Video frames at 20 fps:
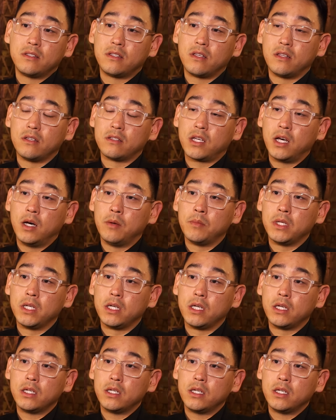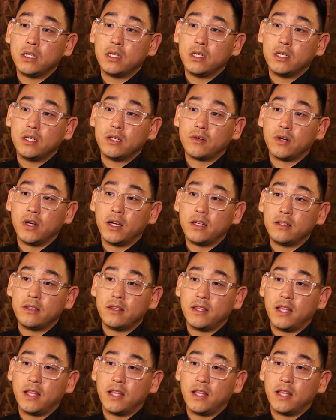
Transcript: to this company, right?